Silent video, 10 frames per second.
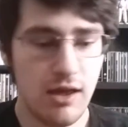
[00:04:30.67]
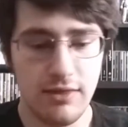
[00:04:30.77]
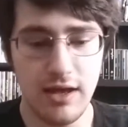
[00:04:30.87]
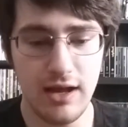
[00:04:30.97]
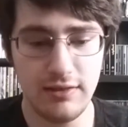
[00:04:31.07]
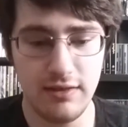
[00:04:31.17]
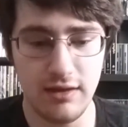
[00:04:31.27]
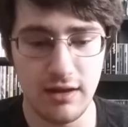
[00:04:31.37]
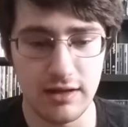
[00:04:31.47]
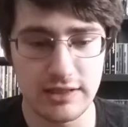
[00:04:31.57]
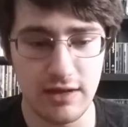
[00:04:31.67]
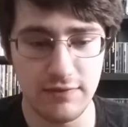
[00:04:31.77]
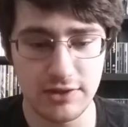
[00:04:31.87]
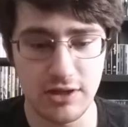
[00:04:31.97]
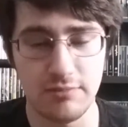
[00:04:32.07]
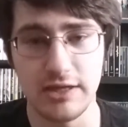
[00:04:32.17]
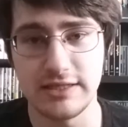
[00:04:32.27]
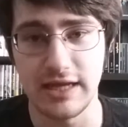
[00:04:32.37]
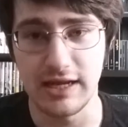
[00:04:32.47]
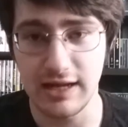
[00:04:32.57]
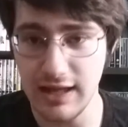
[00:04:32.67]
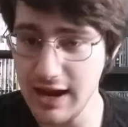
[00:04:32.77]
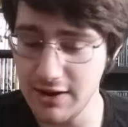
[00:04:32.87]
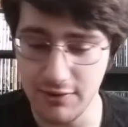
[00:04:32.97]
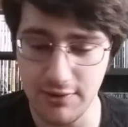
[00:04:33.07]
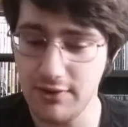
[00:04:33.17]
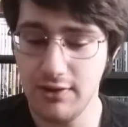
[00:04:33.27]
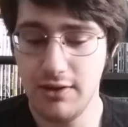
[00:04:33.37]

And then at the Salvation Army in St. Cloud,